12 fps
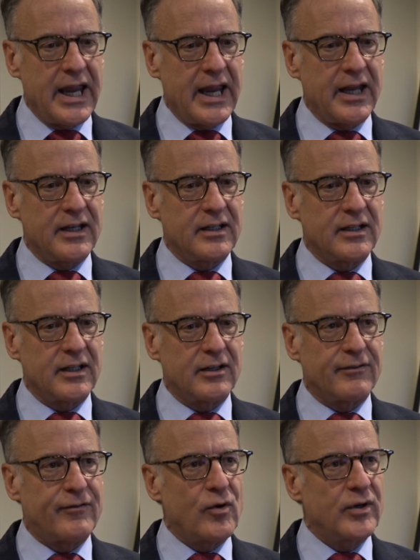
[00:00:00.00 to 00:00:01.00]
And
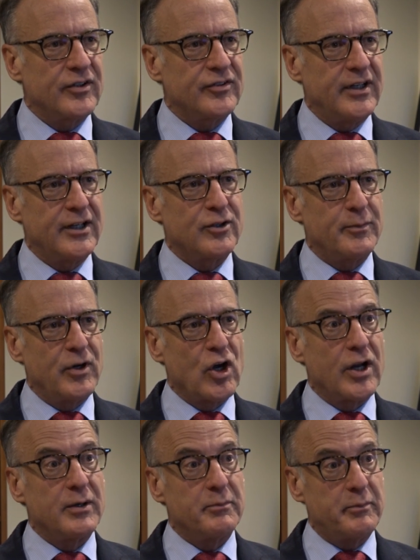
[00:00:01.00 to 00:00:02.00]
the focus needed to be
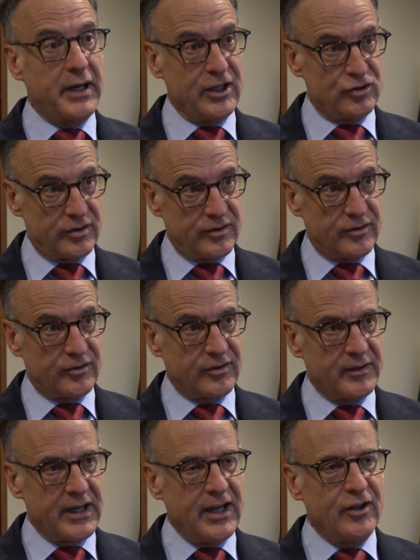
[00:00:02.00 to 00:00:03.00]
on
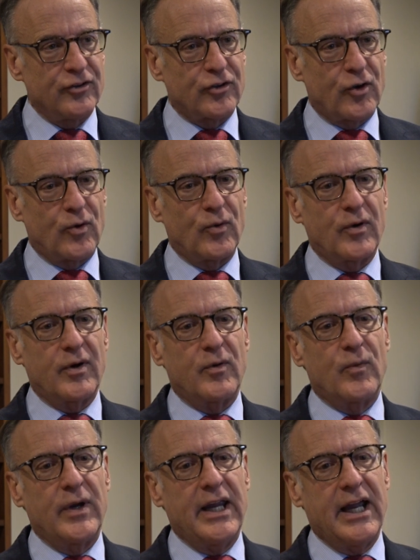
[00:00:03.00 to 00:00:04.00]
patients. So
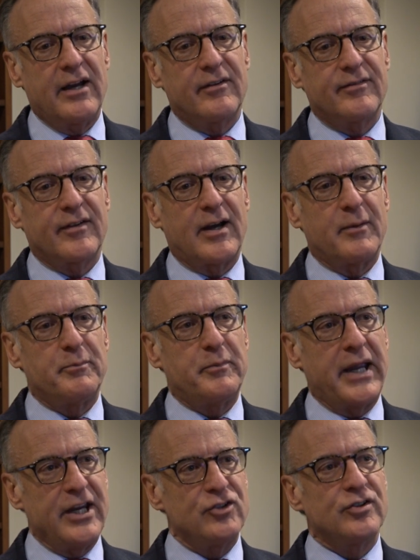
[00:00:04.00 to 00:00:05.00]
we have a
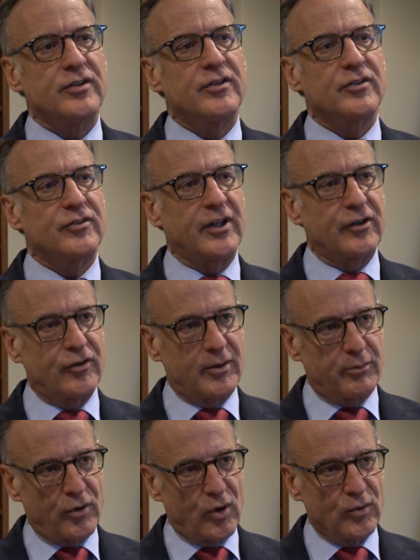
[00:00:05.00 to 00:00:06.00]
patient centered
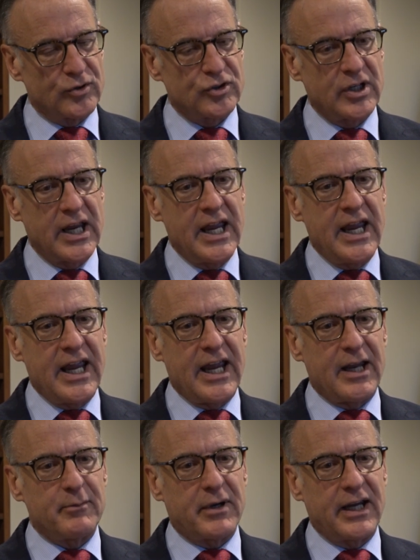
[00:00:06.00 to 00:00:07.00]
approach.
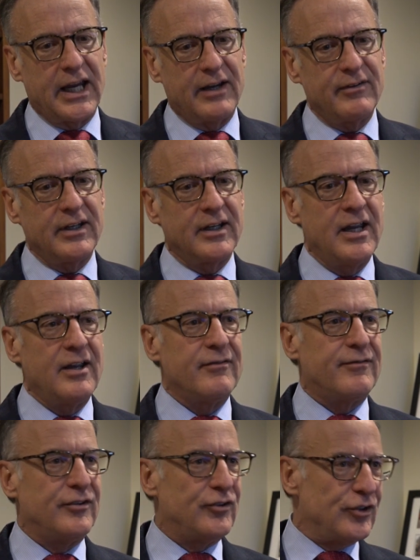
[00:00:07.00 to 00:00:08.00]
And by having
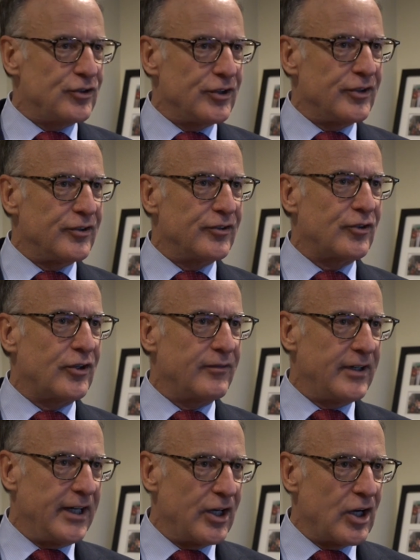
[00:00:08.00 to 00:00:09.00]
physicians sort
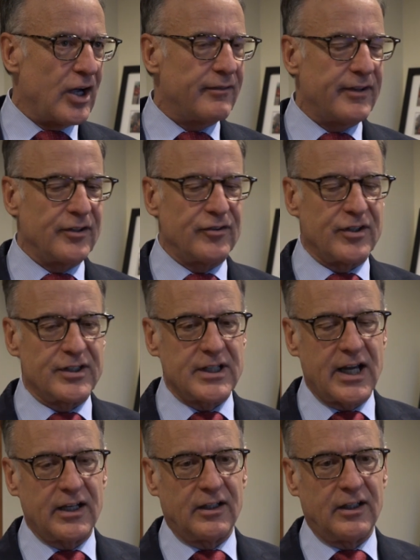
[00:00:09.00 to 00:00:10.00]
of leading off as the
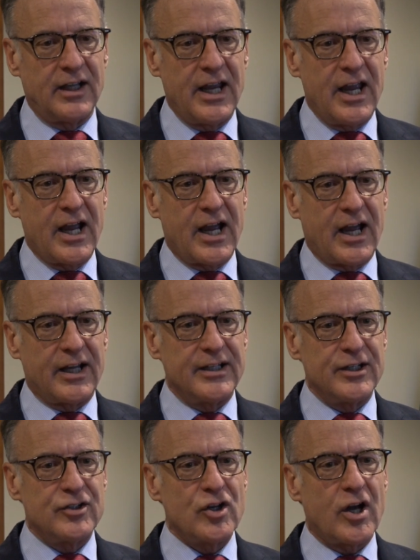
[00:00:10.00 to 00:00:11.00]
title, uh,
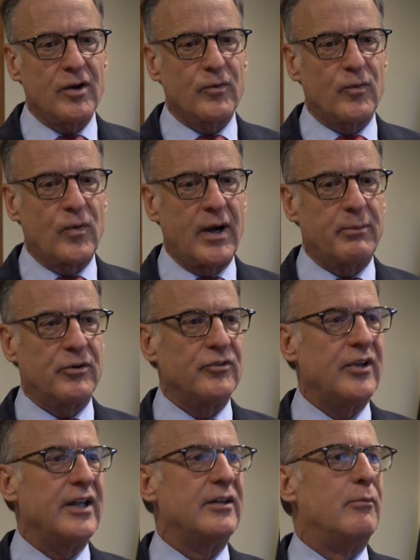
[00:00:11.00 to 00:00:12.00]
did not
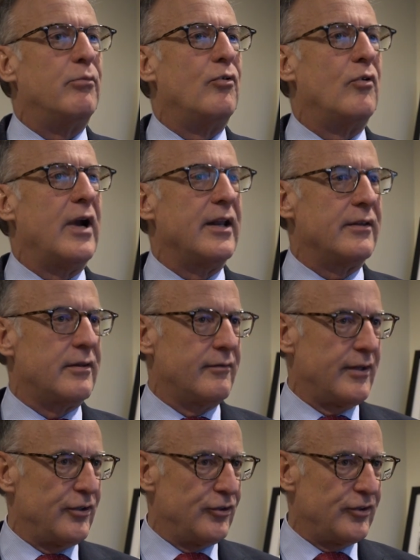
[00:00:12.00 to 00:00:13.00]
represent the breadth of
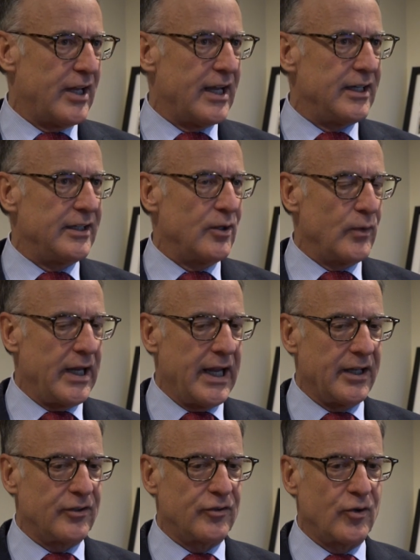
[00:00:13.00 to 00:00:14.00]
understanding that we
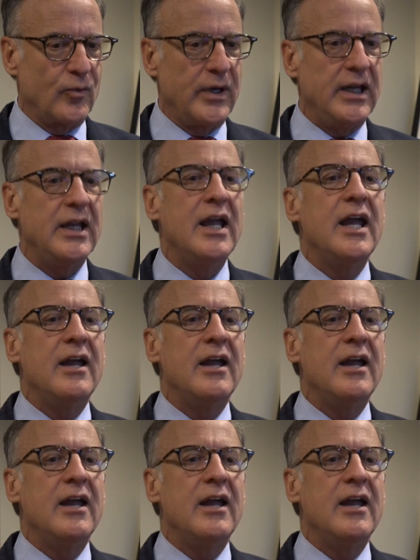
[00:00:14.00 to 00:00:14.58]
had. So we